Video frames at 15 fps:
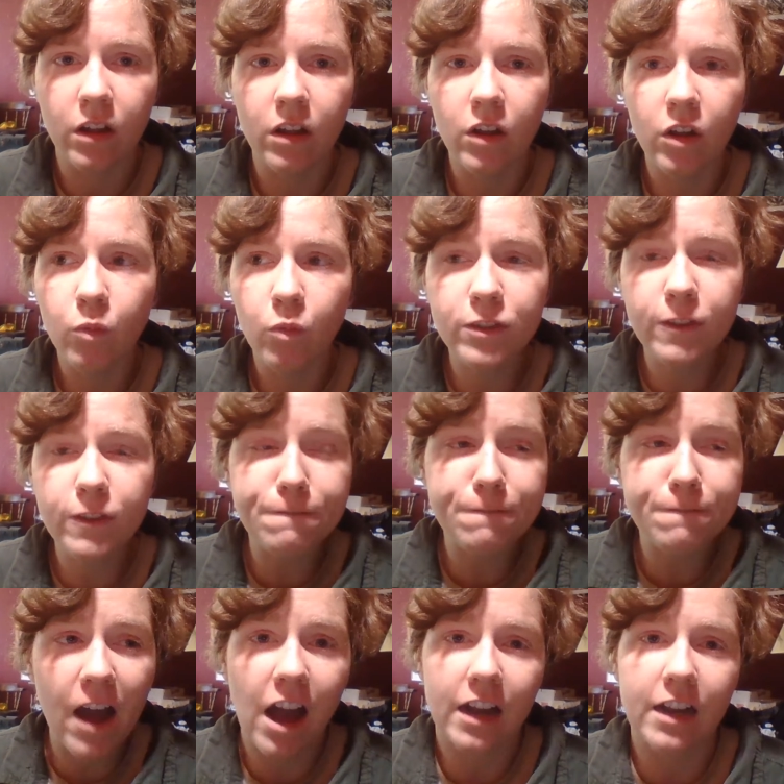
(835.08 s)
What the
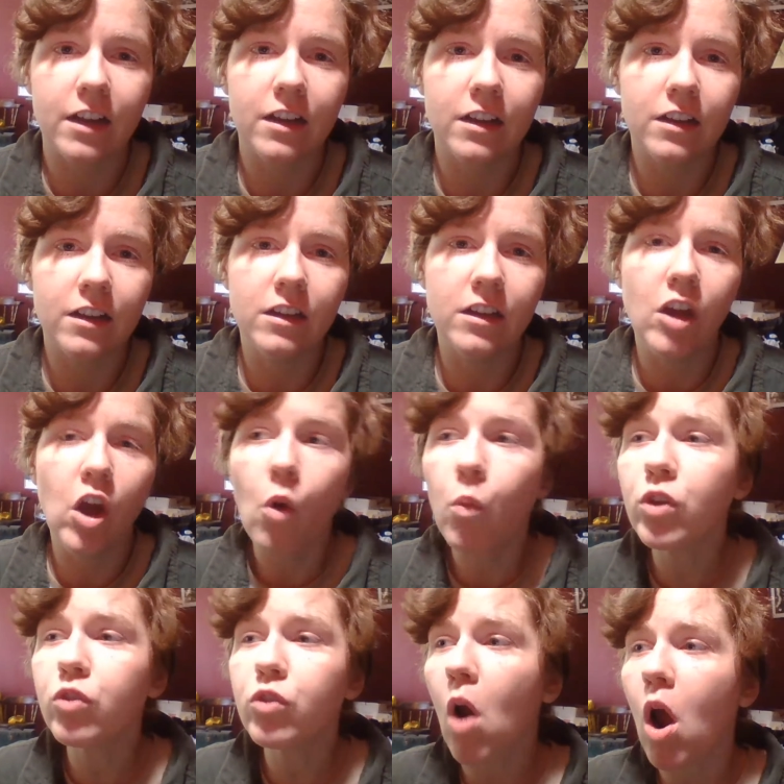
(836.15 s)
fuck? What
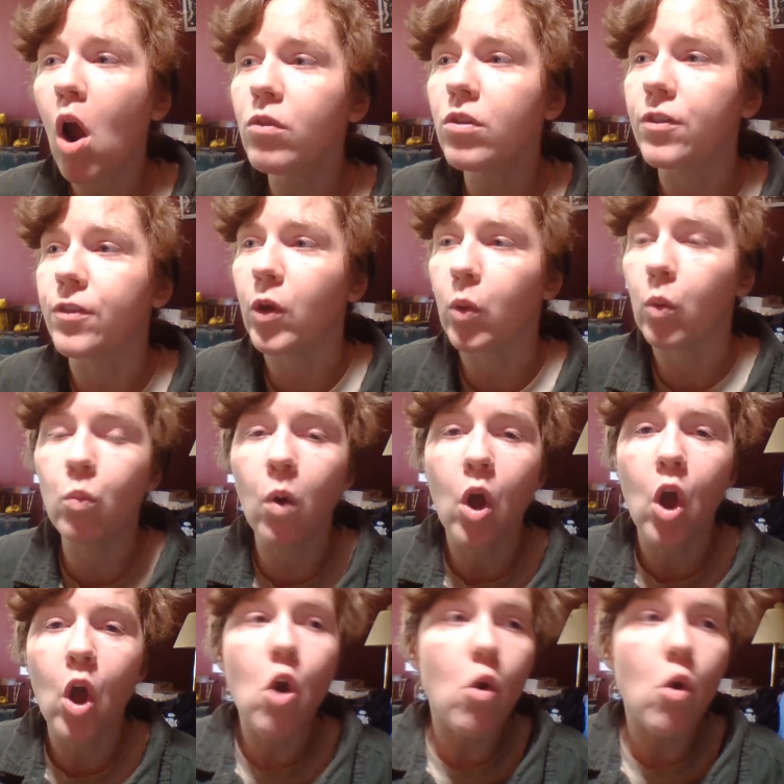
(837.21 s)
is wrong with you?
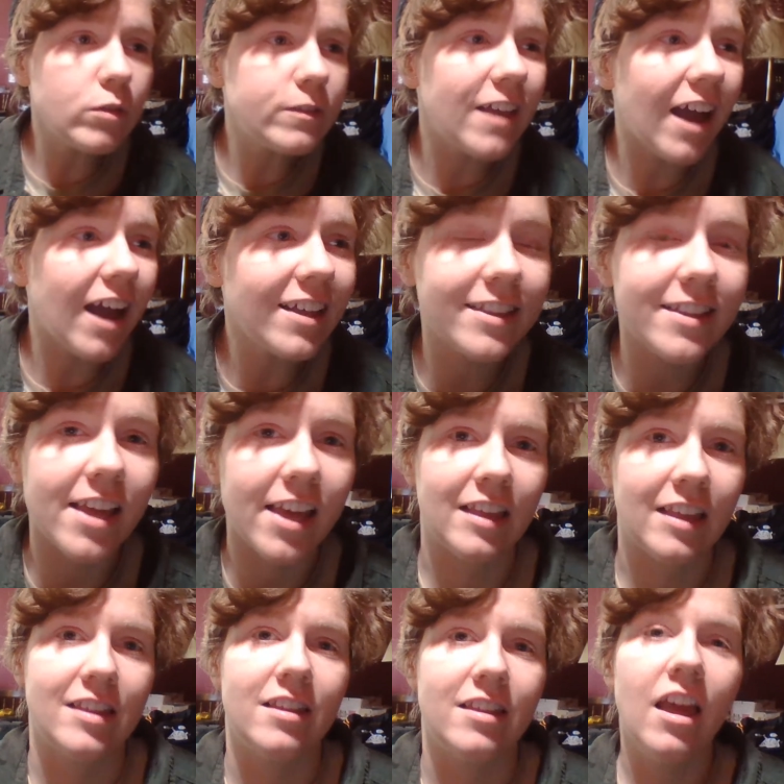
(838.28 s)
Who does
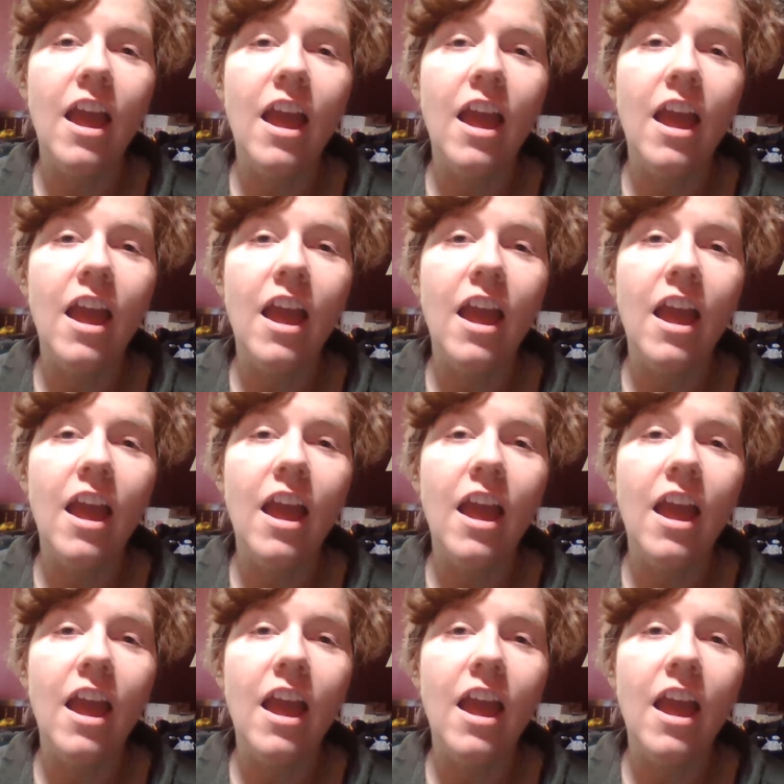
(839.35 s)
this?